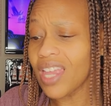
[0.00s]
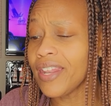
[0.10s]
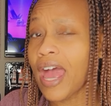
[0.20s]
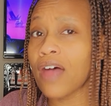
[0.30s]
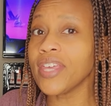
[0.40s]

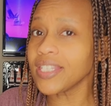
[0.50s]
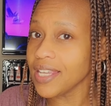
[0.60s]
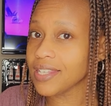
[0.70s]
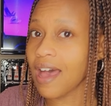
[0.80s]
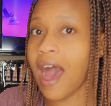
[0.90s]
Now, this
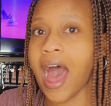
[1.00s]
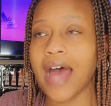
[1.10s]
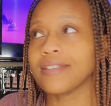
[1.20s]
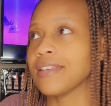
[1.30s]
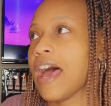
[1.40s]
is a
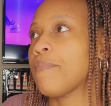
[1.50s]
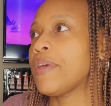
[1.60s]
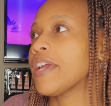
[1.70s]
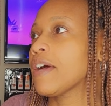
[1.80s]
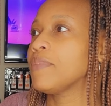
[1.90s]
hot
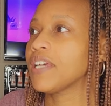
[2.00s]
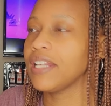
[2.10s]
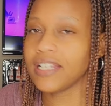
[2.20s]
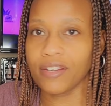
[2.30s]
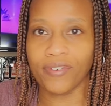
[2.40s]
topic. I'm looking
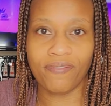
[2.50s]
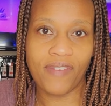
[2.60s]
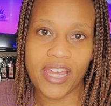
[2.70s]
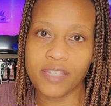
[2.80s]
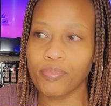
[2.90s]
at different
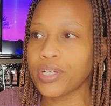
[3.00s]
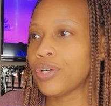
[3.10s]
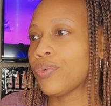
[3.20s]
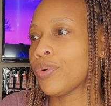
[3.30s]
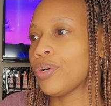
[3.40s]

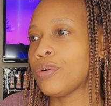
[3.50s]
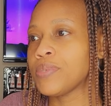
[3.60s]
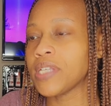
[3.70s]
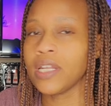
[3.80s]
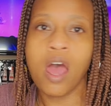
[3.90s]
Facebook
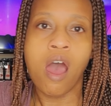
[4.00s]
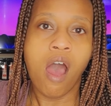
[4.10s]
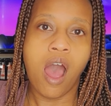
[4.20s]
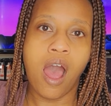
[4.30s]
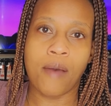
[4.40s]
groups and
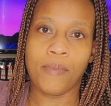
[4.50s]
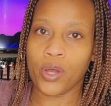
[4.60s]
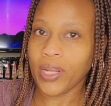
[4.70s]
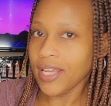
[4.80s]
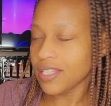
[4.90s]

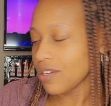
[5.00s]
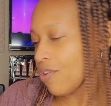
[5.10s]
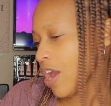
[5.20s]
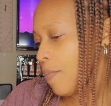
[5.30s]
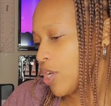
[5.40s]
on
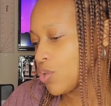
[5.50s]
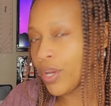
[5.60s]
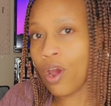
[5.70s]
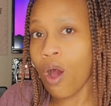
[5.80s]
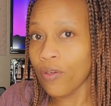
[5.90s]
Instagram, on
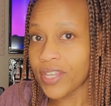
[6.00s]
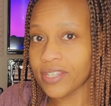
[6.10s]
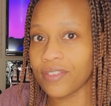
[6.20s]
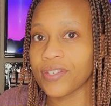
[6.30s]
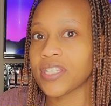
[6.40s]
Twitter, all
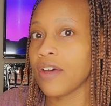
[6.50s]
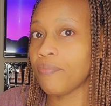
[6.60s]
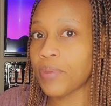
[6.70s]
this other stuff.